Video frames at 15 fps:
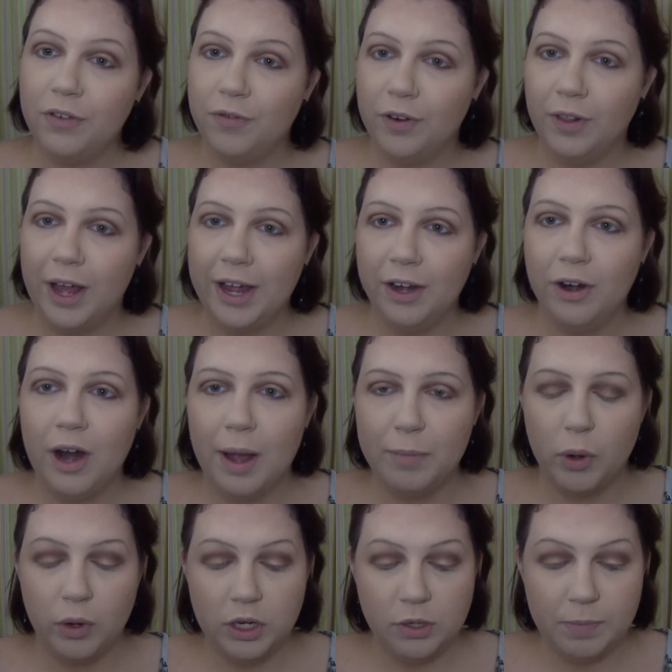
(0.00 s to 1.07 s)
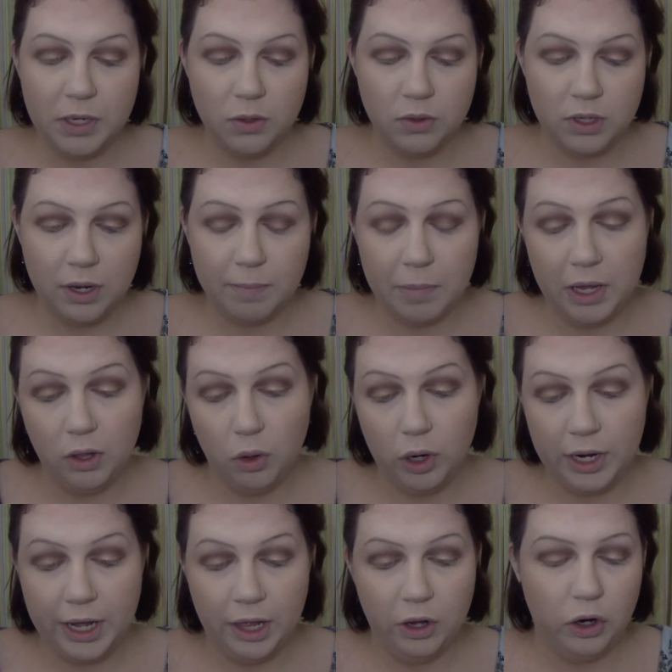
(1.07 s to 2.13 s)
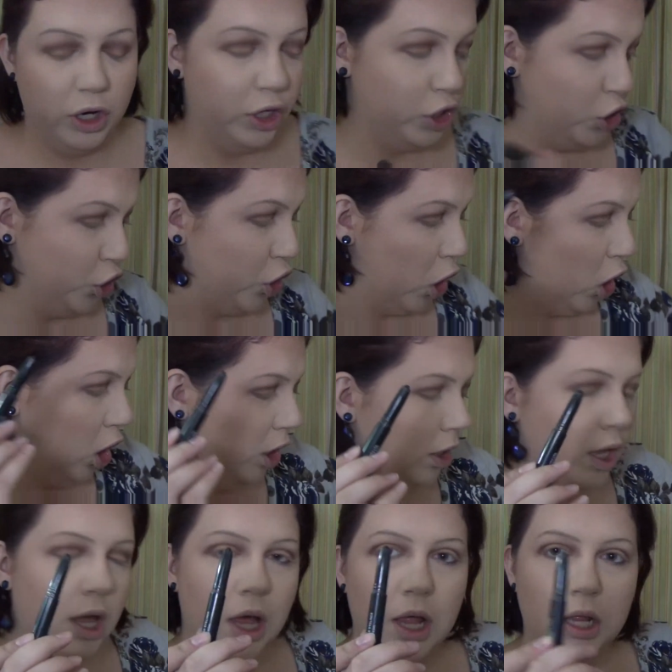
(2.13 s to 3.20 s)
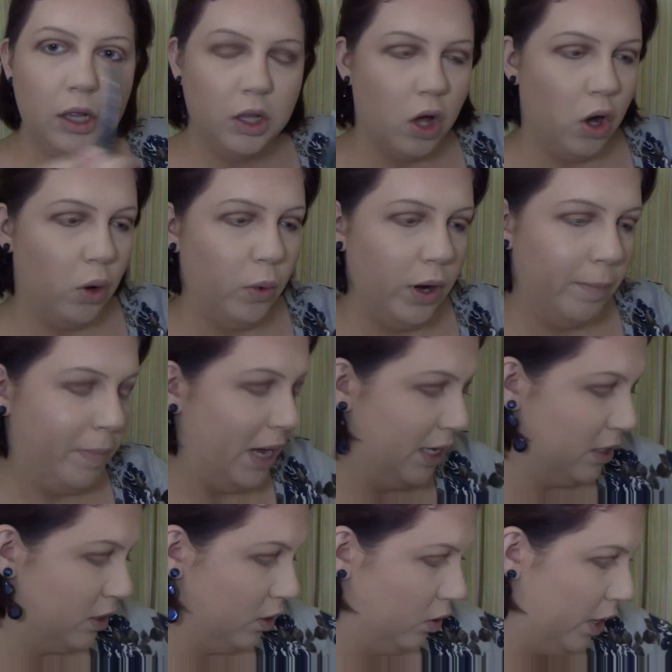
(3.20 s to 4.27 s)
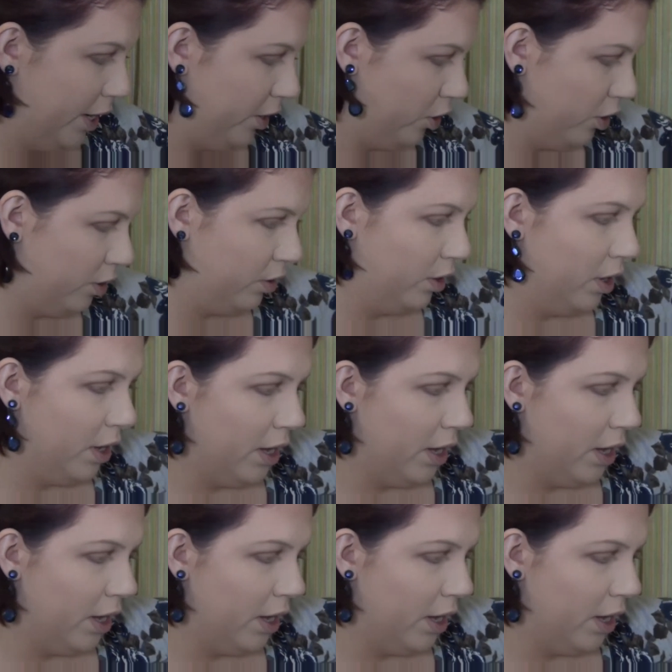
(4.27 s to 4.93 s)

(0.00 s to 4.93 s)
Next for liner, I'm going to be using my Laura Geller Kajal Longwear Pencil Liner.